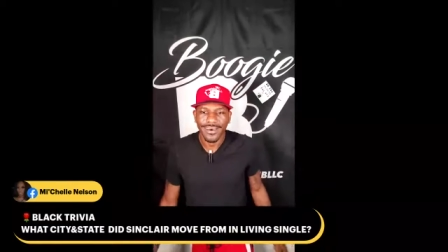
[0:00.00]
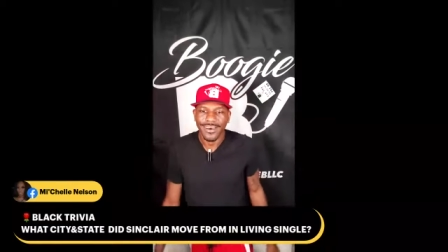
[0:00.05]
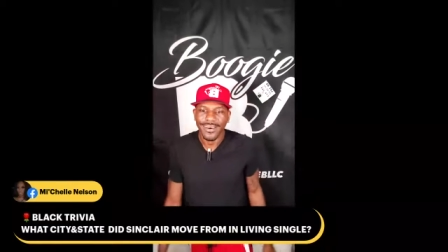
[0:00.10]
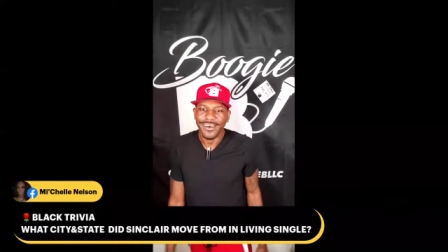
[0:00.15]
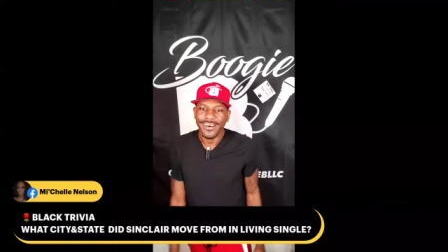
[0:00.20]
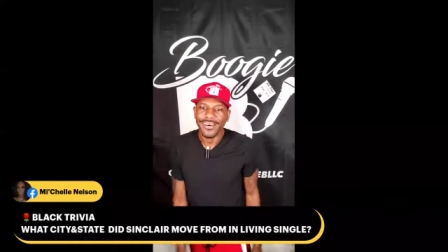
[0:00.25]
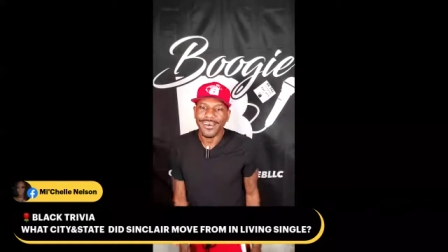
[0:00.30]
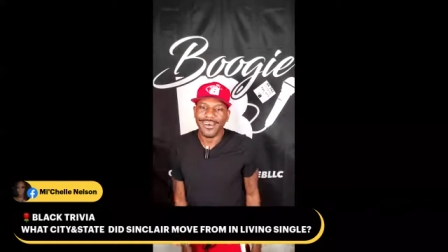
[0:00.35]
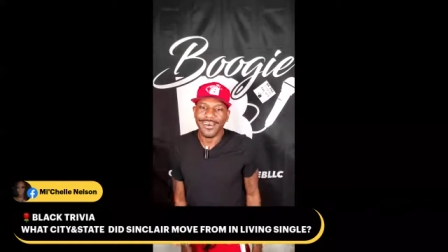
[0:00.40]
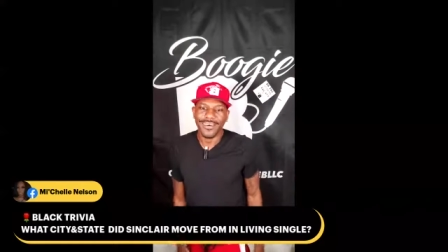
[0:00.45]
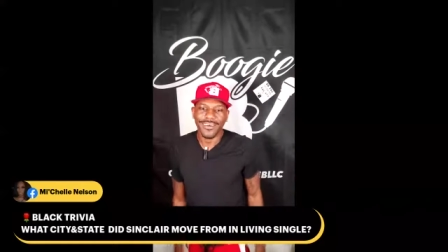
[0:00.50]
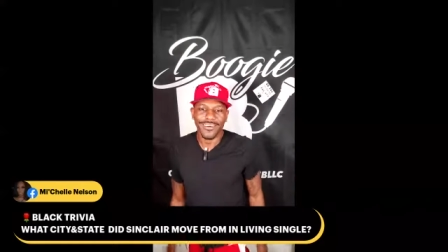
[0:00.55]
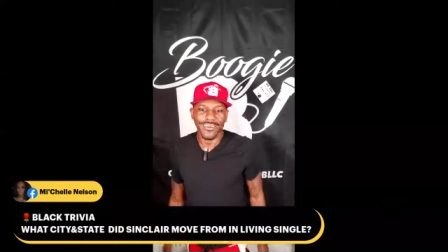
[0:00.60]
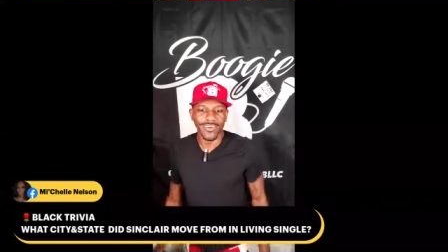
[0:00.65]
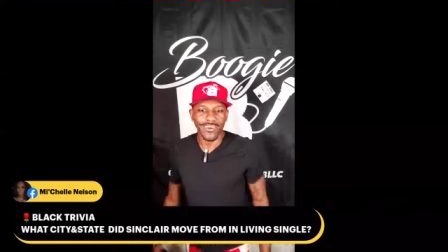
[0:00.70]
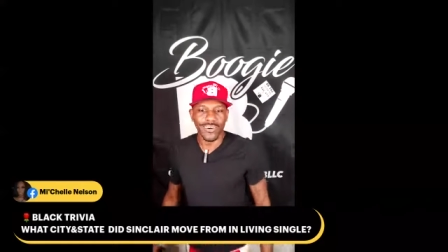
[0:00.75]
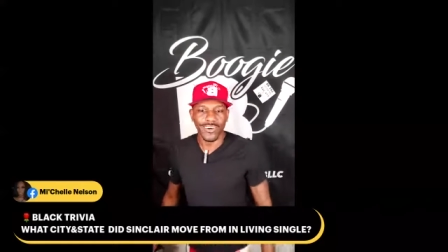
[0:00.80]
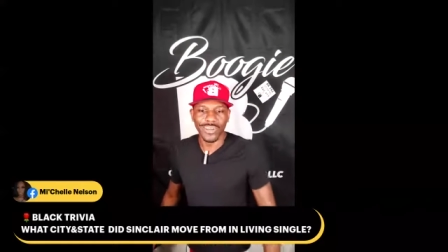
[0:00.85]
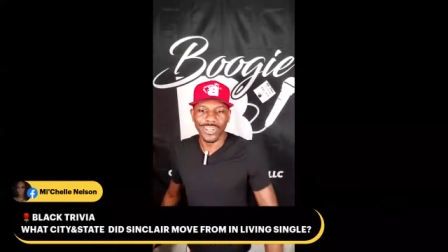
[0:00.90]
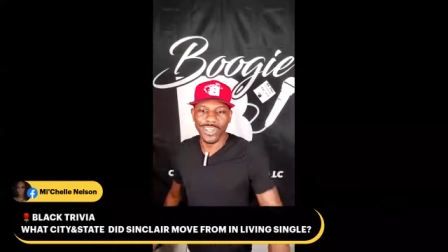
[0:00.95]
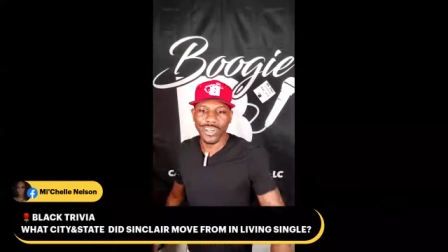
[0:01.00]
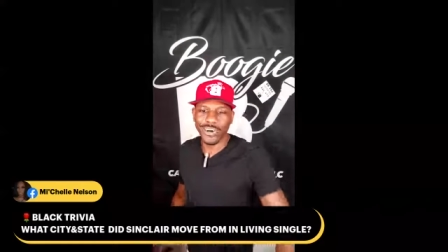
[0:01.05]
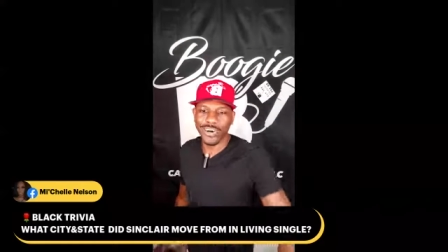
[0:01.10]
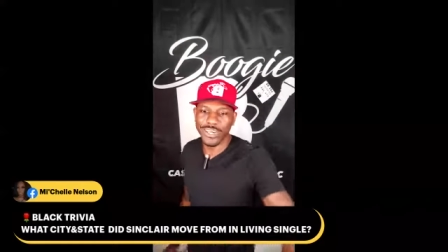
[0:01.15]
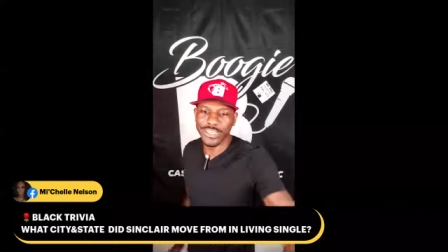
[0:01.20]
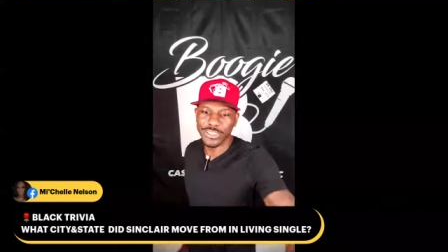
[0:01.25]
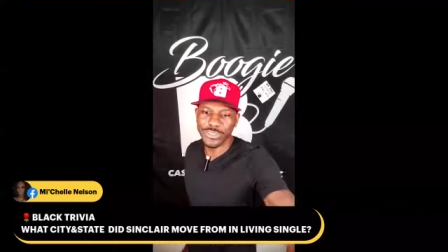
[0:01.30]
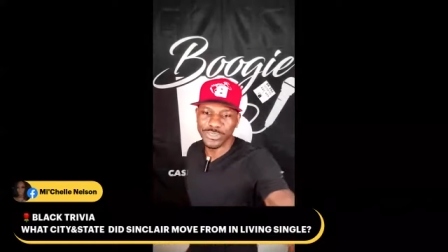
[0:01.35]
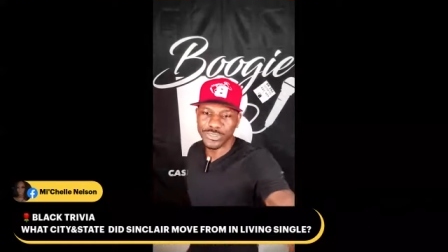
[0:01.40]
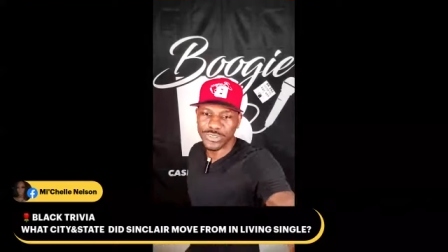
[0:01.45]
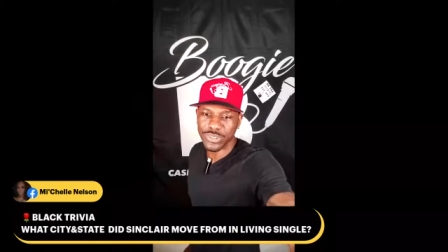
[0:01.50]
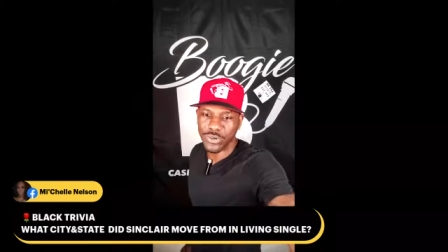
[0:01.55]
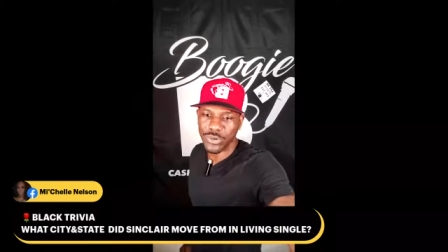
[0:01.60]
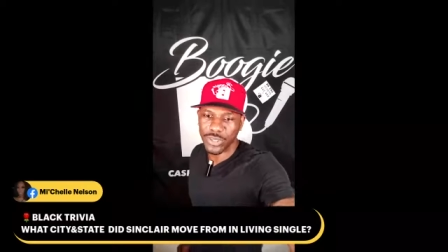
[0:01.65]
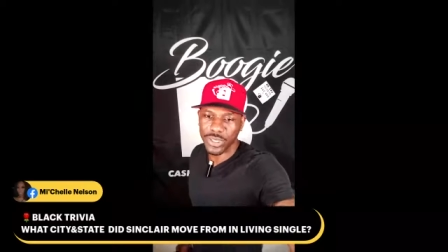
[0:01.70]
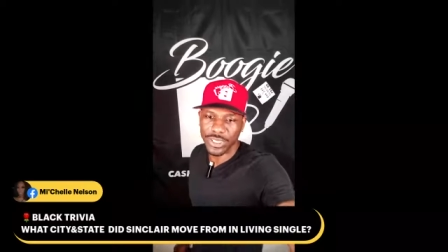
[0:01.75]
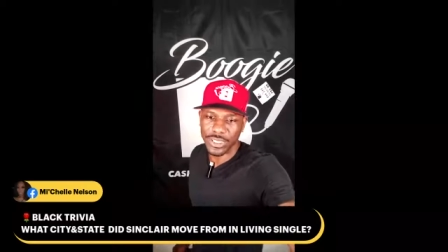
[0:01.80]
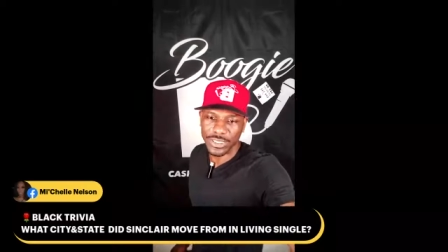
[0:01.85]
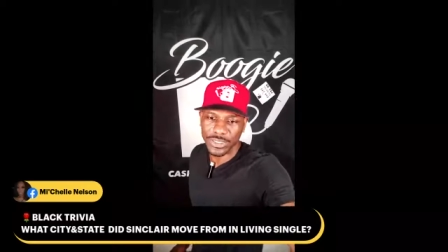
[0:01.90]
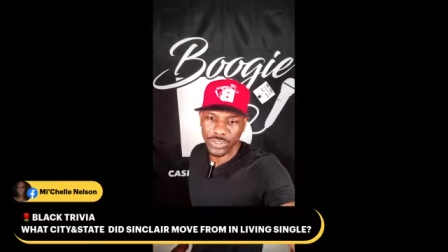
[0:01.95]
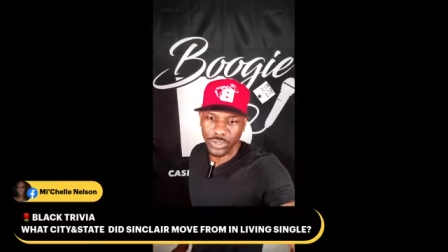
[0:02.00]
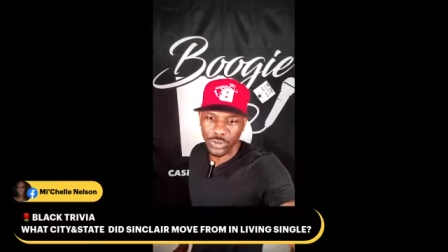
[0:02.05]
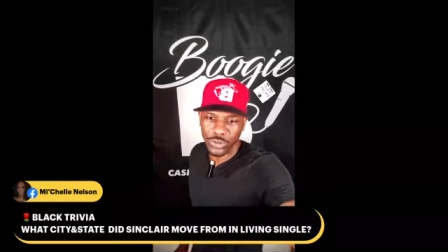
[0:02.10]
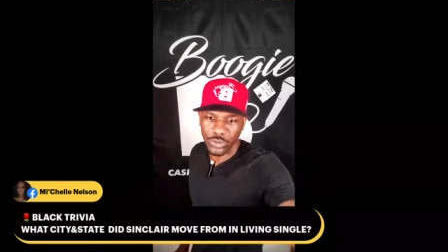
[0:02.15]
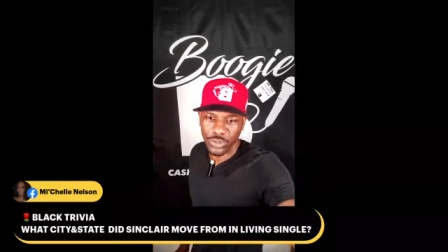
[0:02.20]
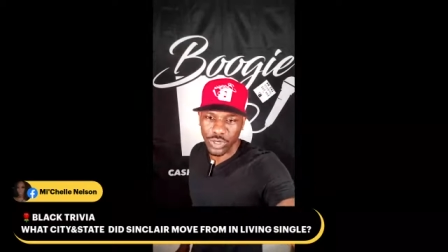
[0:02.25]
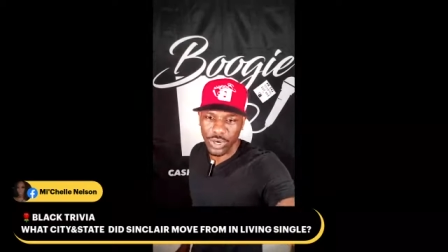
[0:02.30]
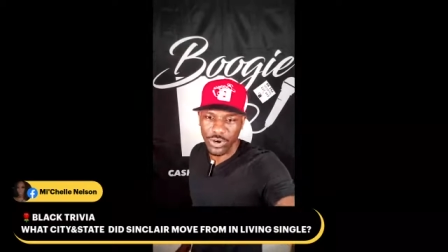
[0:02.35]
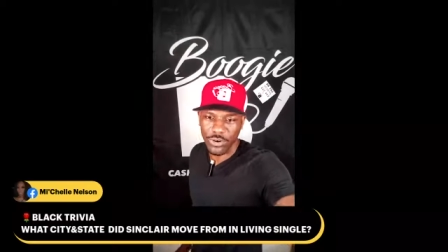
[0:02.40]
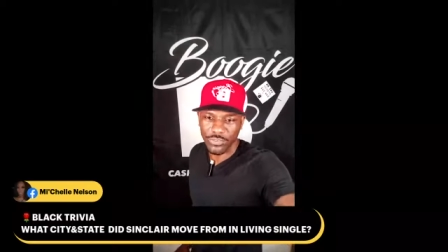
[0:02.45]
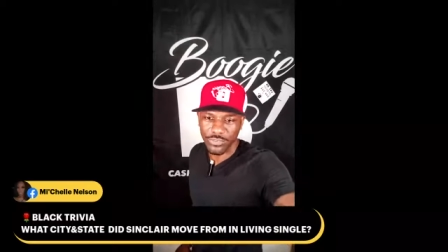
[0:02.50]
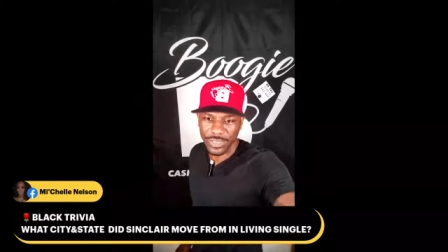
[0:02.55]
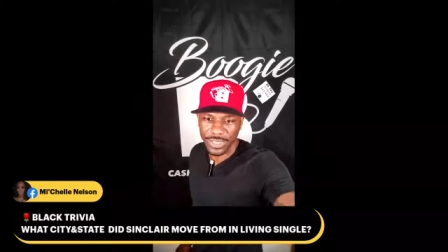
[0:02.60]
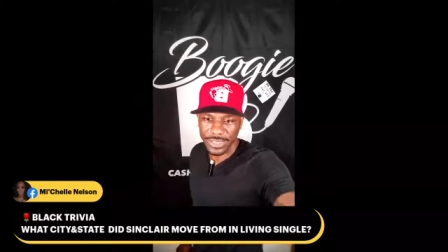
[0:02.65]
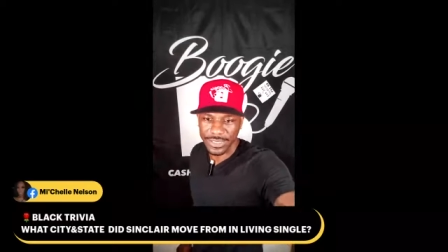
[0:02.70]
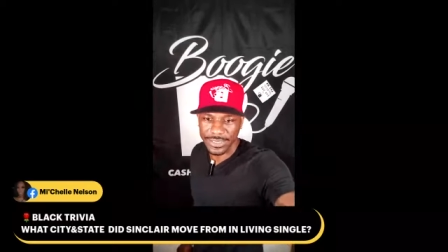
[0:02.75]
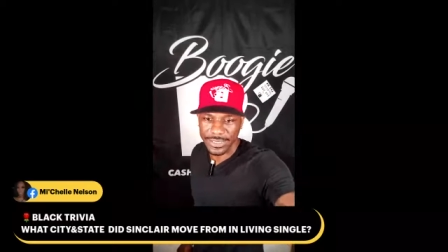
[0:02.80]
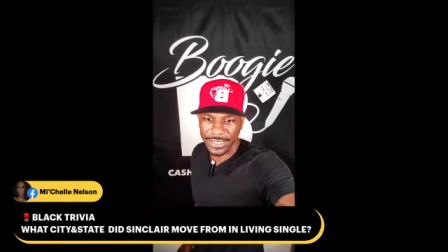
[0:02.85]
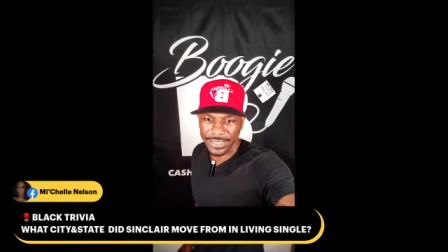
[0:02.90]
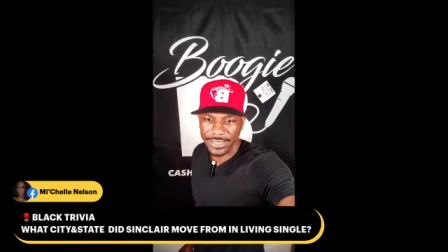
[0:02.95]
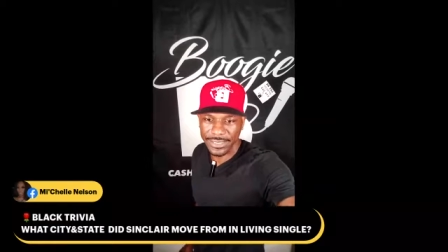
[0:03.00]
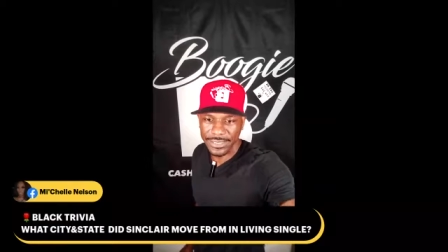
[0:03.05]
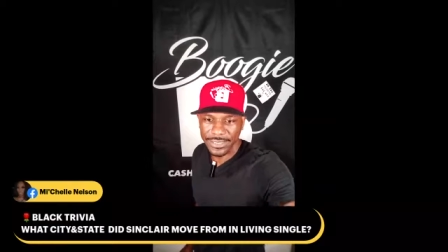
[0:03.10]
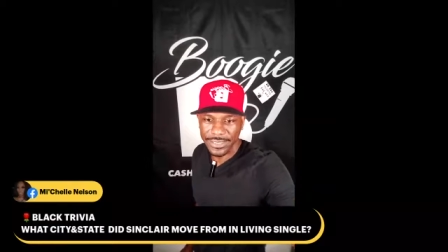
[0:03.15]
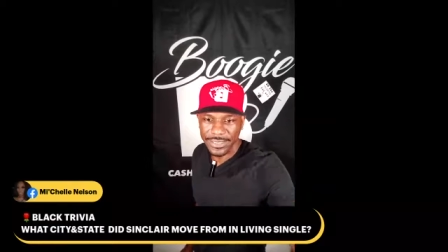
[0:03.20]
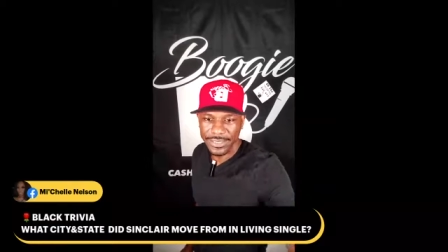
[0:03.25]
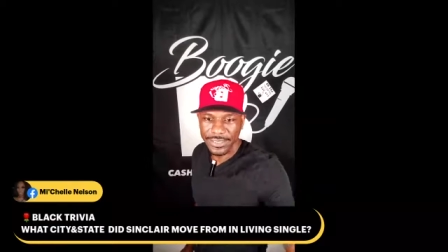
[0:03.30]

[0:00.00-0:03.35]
oh Lord, you totally throw it off right now.